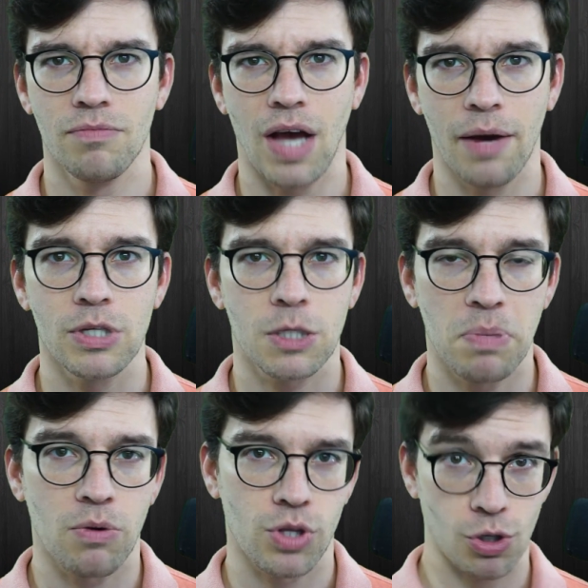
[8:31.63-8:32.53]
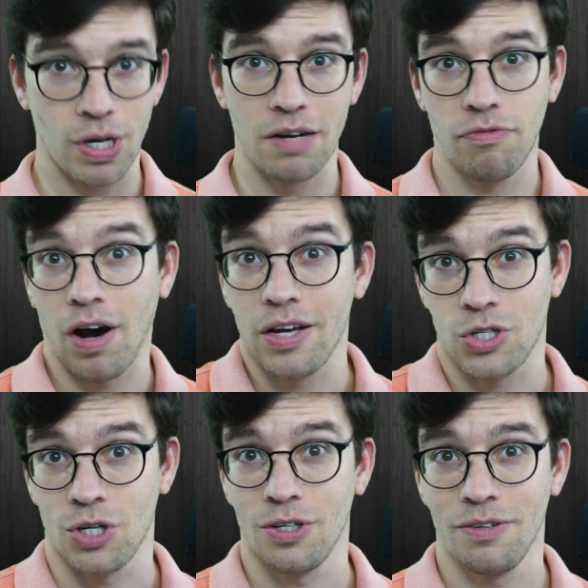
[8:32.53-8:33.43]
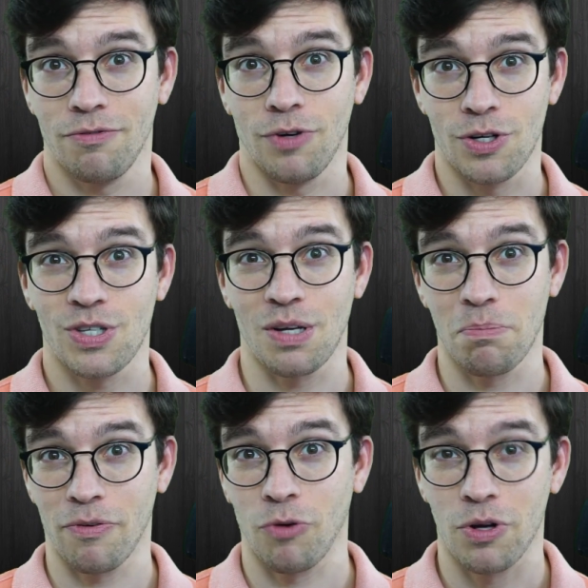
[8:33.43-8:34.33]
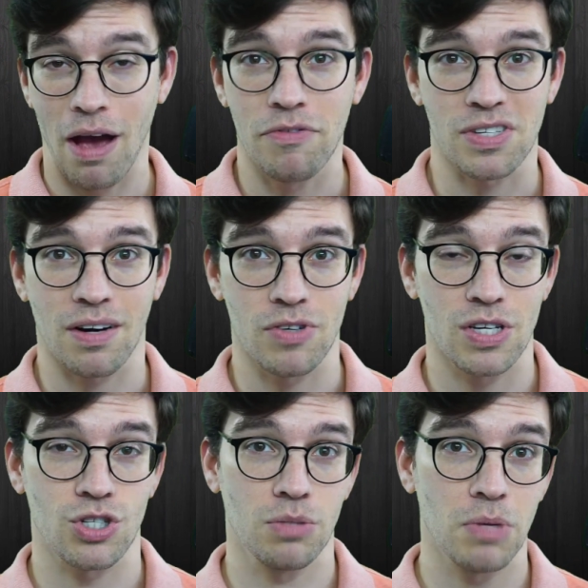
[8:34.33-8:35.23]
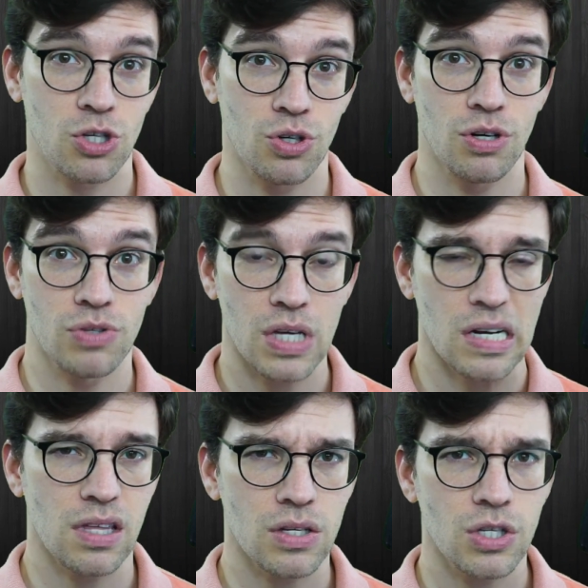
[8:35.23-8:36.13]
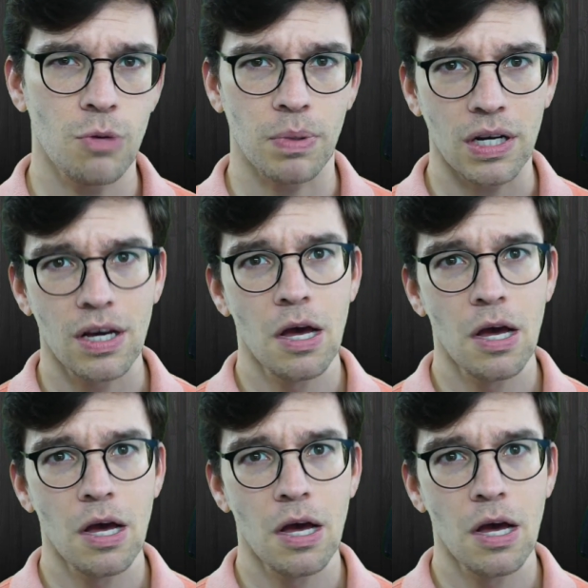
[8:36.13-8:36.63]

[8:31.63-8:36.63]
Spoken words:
I would speak with your advisor first before you have this conversation to make sure you don't say anything stupid,